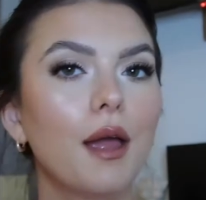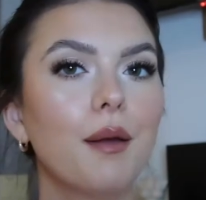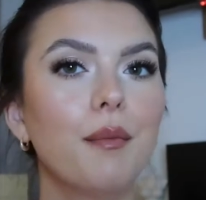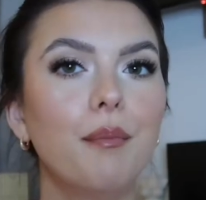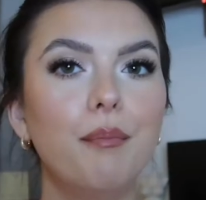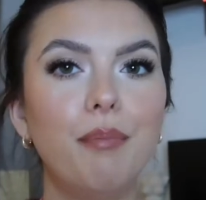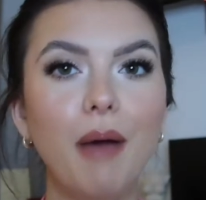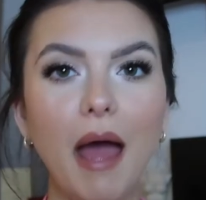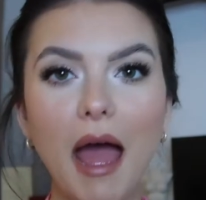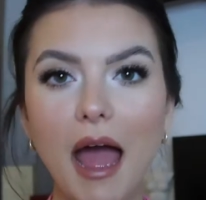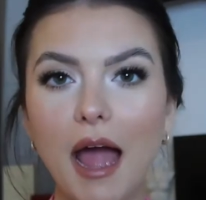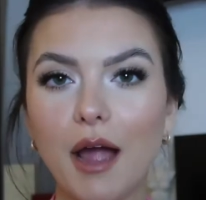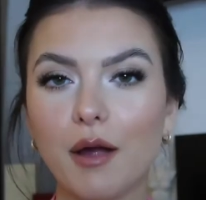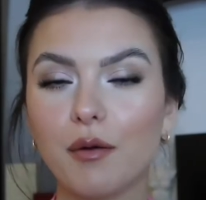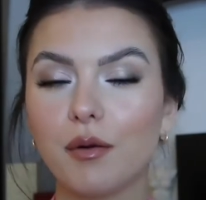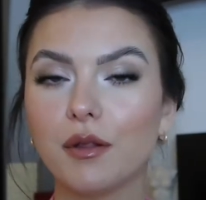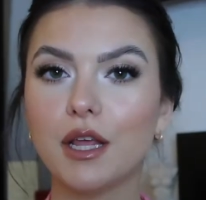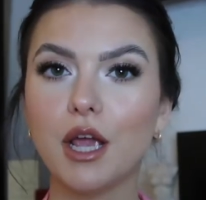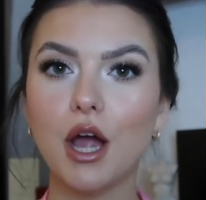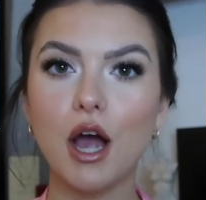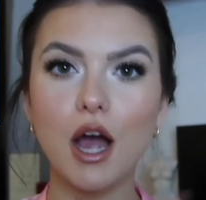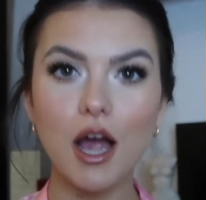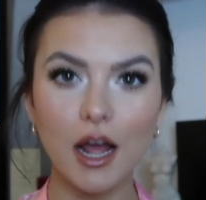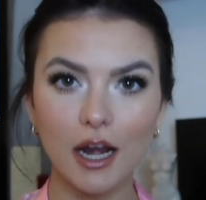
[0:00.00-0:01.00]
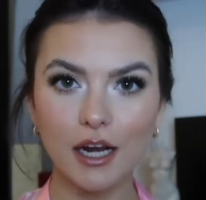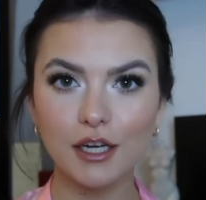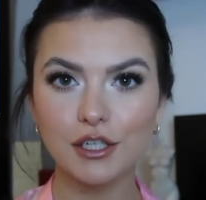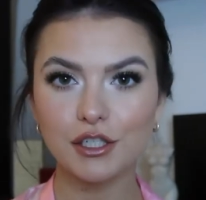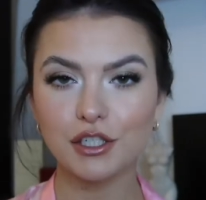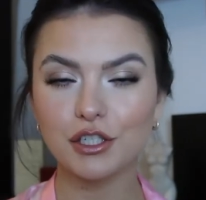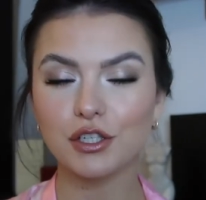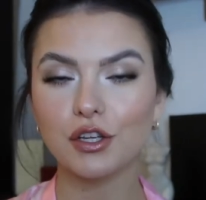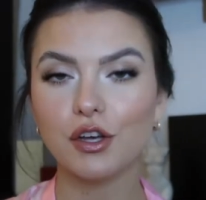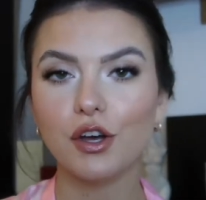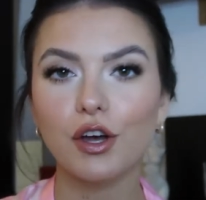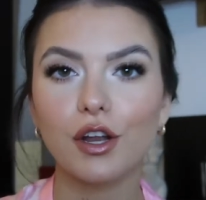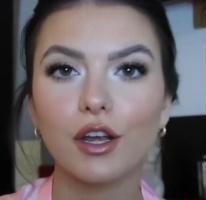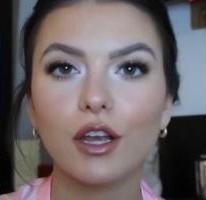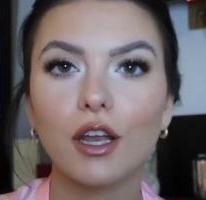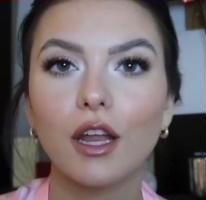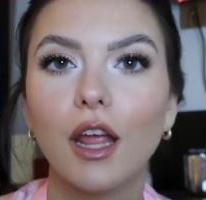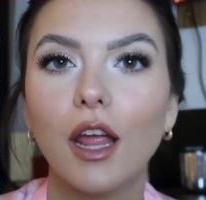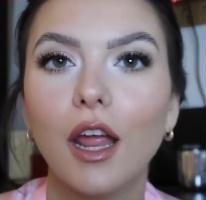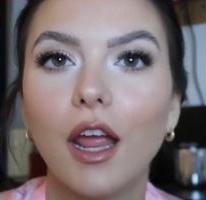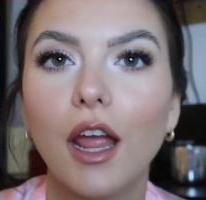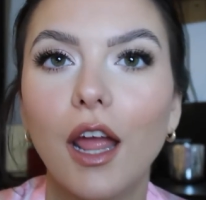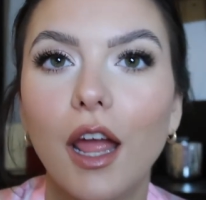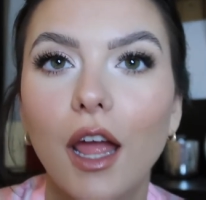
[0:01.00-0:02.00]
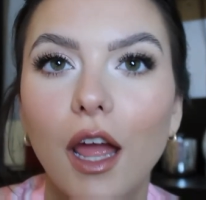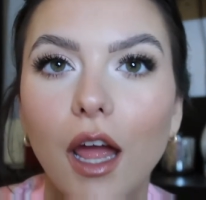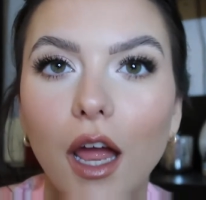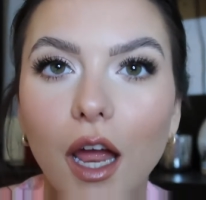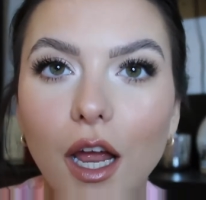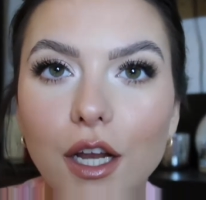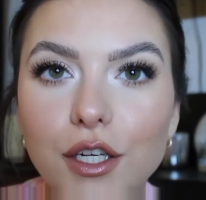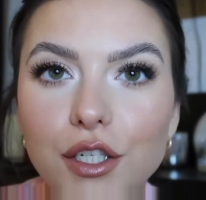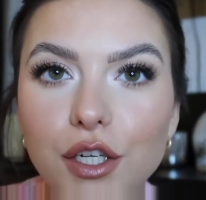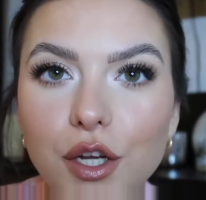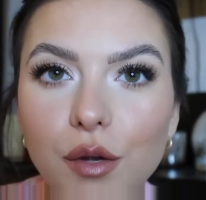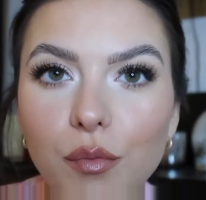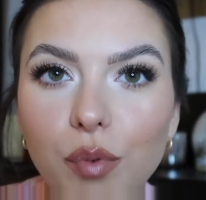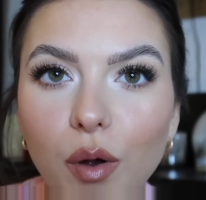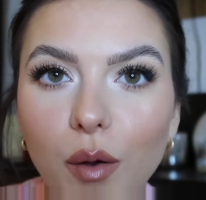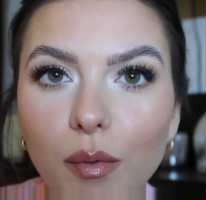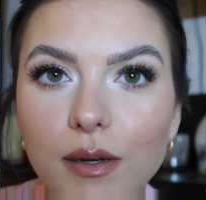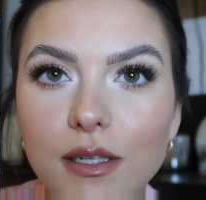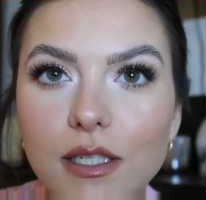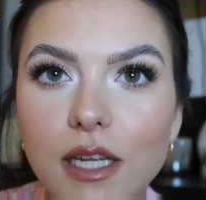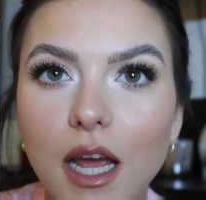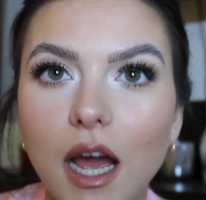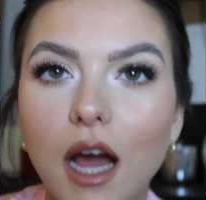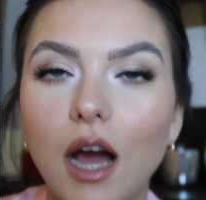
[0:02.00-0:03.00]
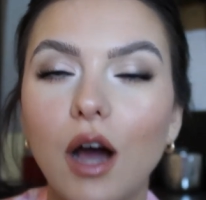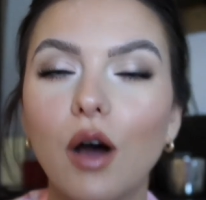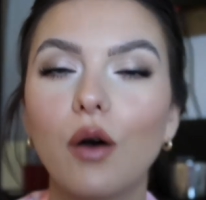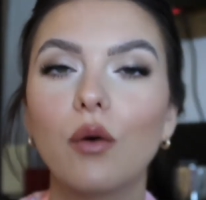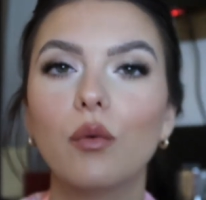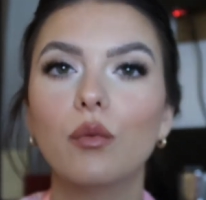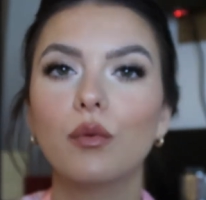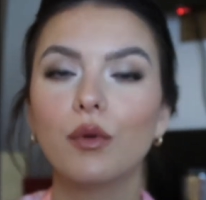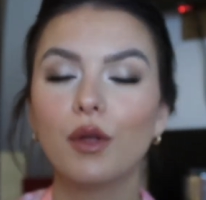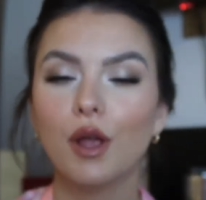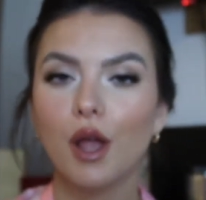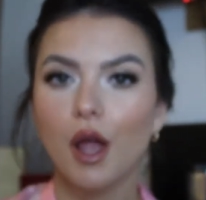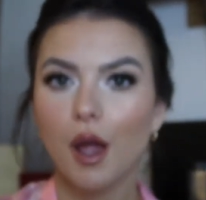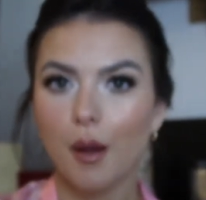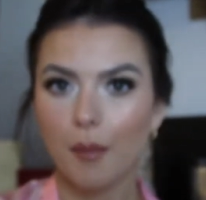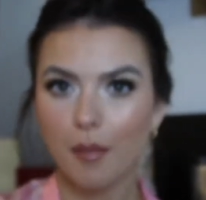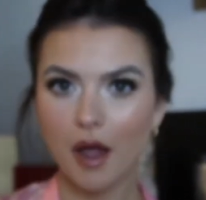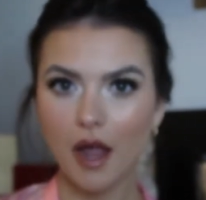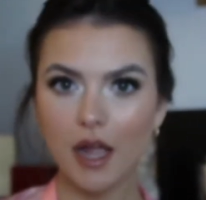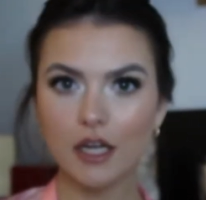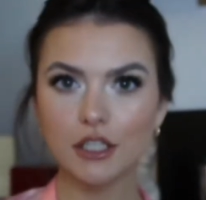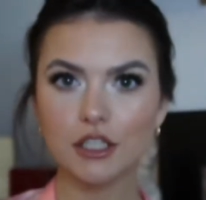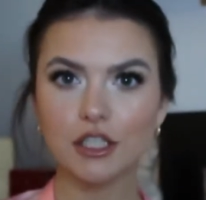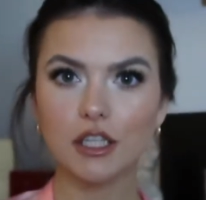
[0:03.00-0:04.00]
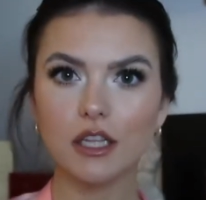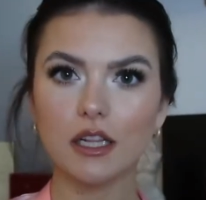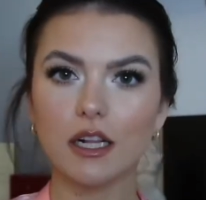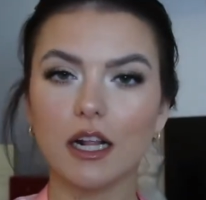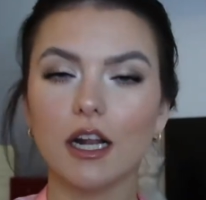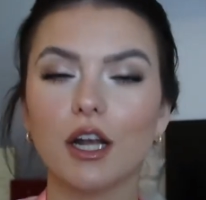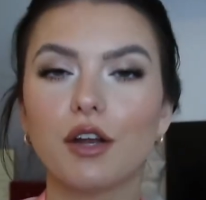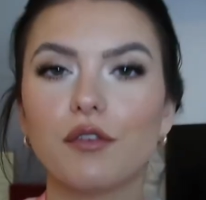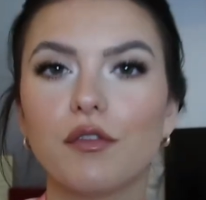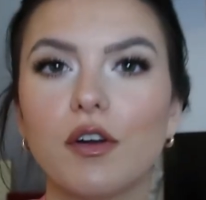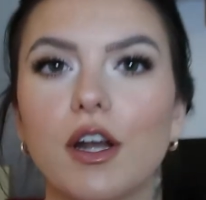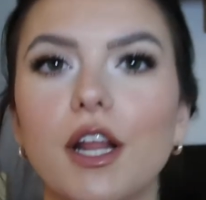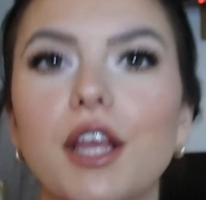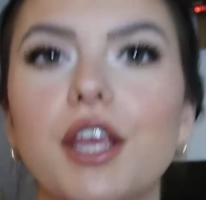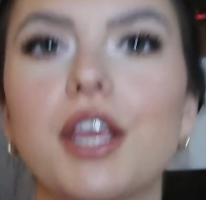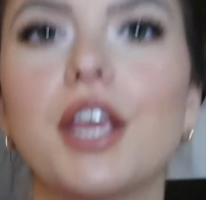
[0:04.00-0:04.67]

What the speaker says: am back with the eyelashes on, as you can probably tell. But I actually think they look really